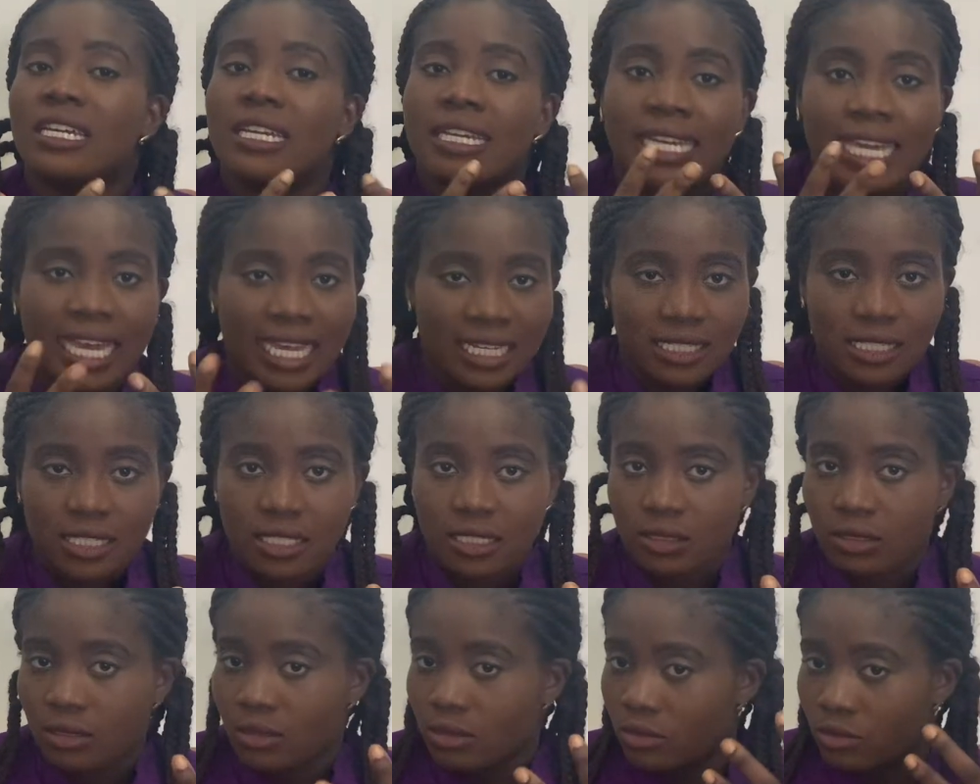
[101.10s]

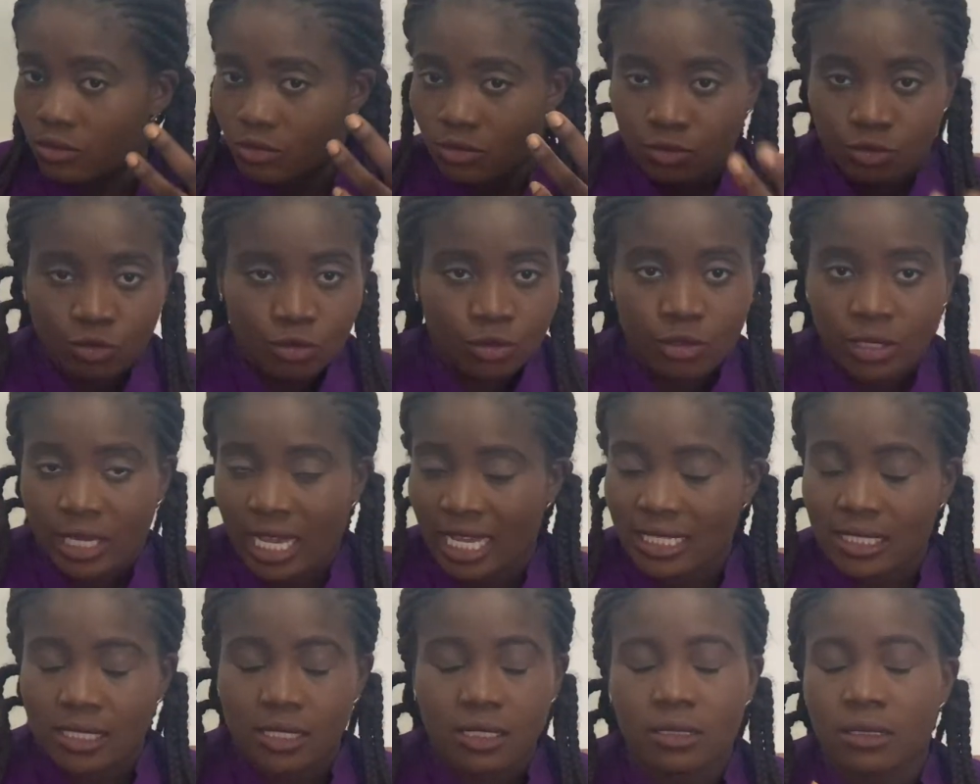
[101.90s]
gets
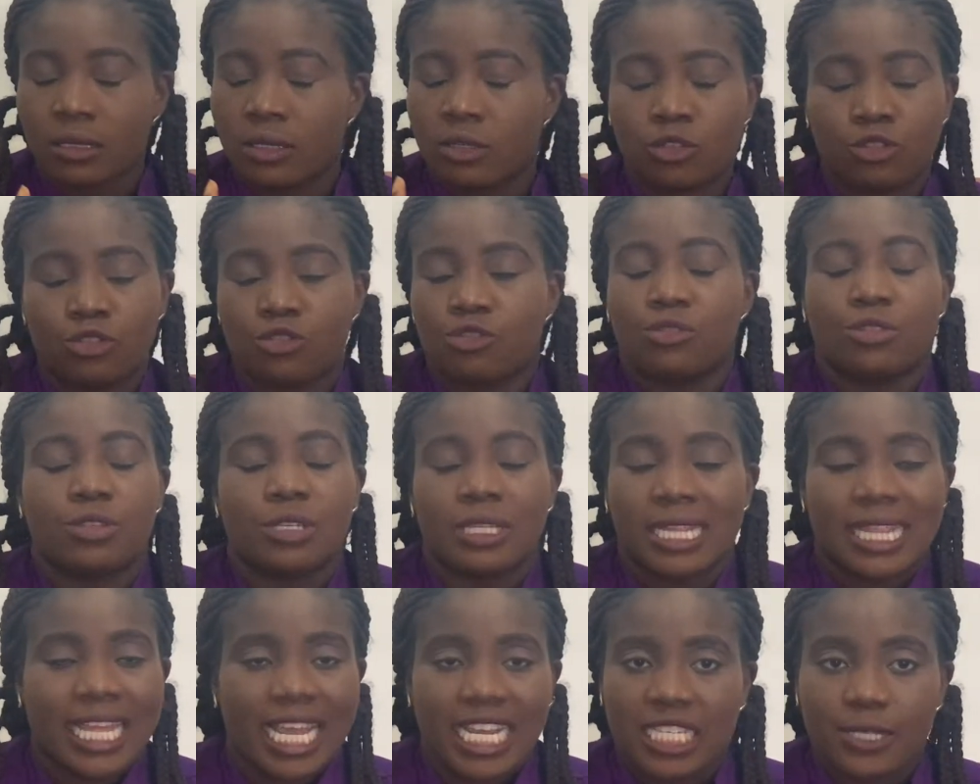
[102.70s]
through to
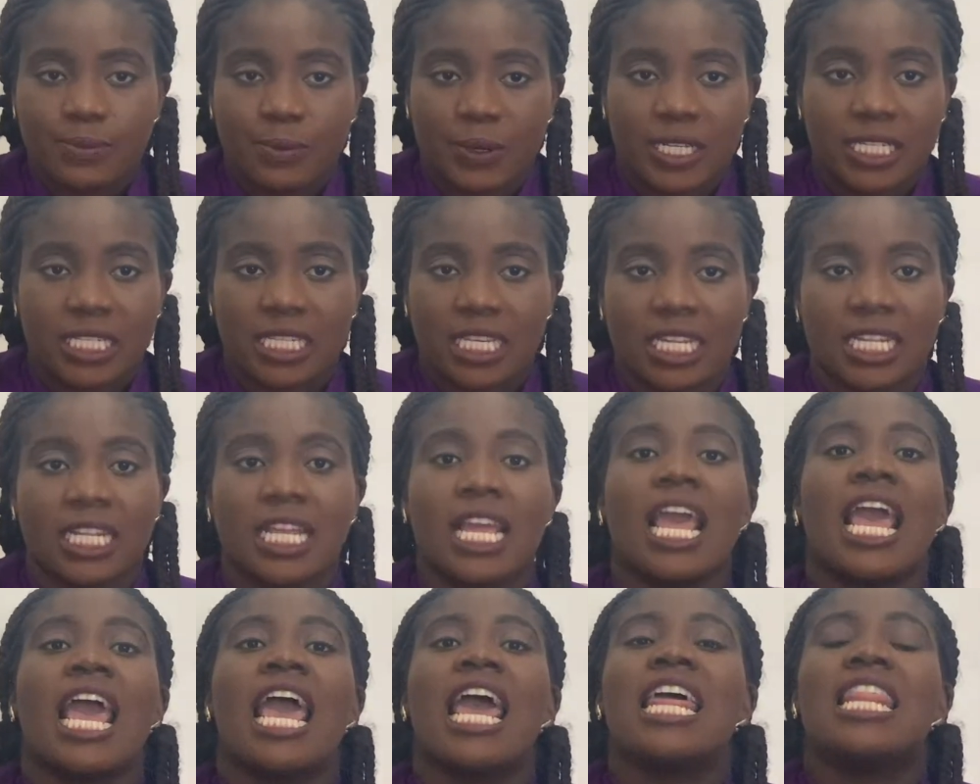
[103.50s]
the next person.
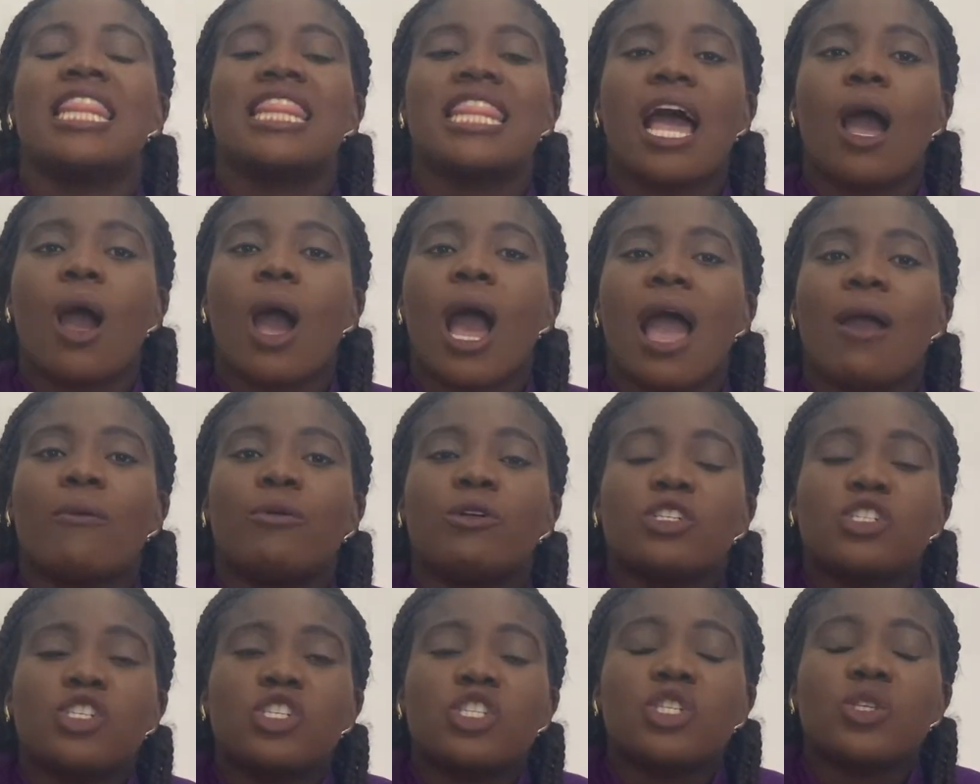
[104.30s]
Now, I
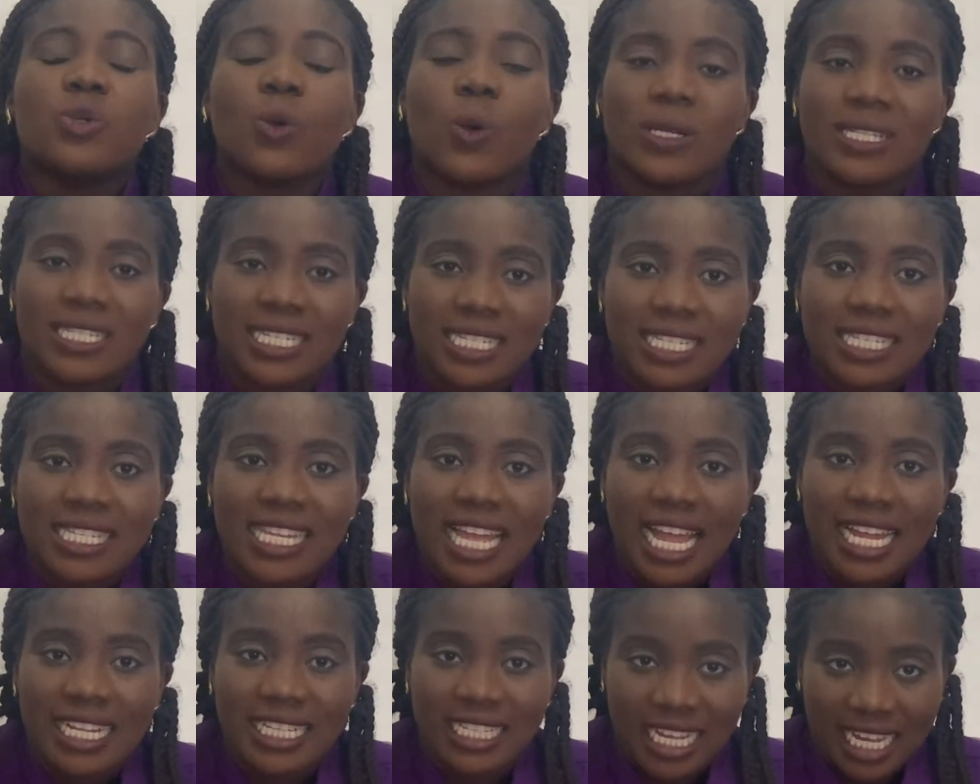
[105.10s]
want you to
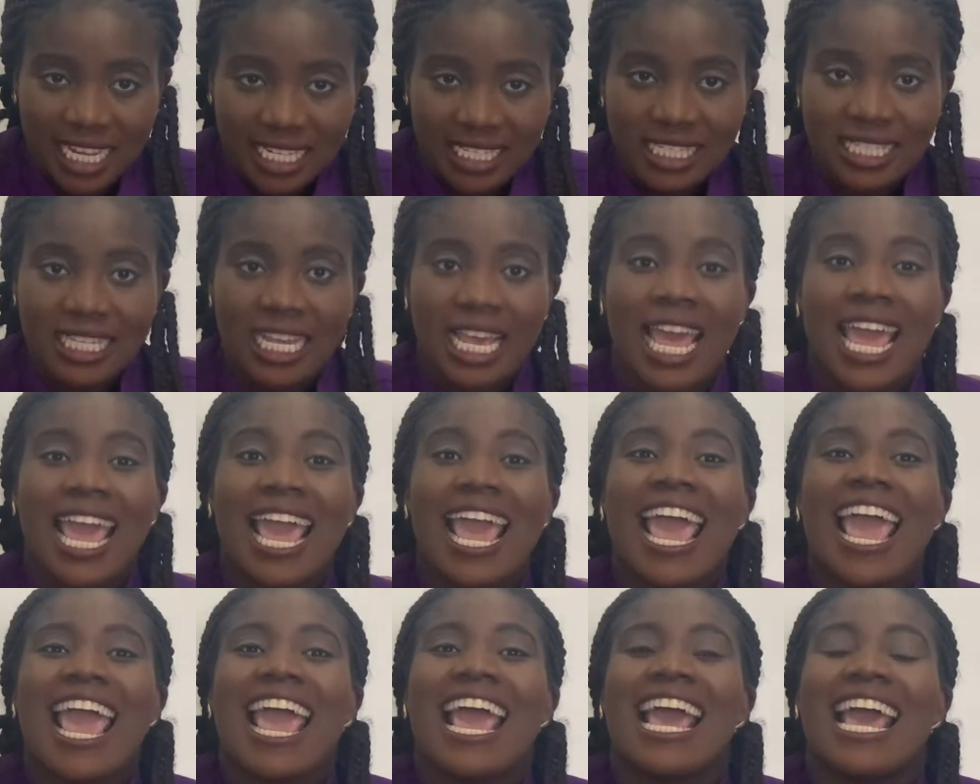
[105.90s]
understand that
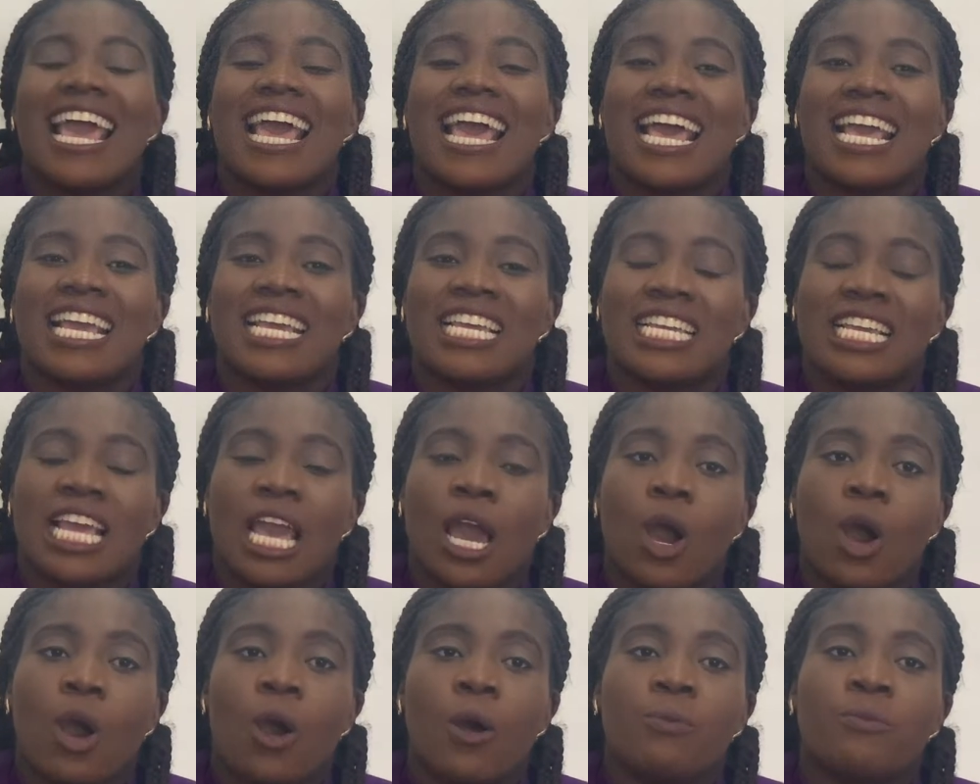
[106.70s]

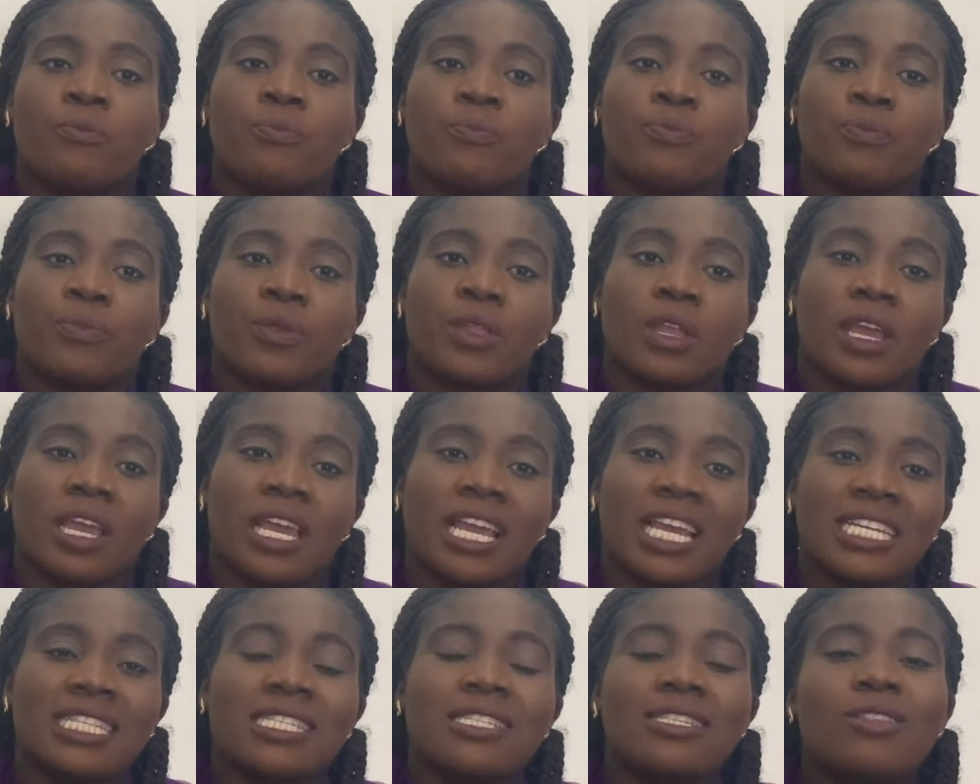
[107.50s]

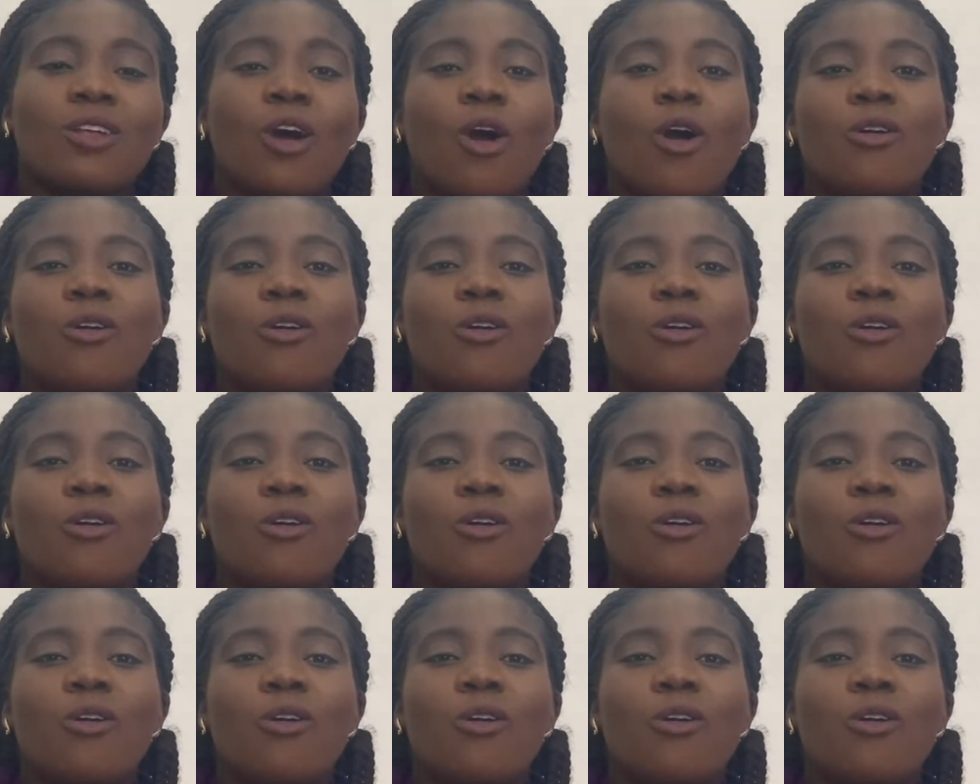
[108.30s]
most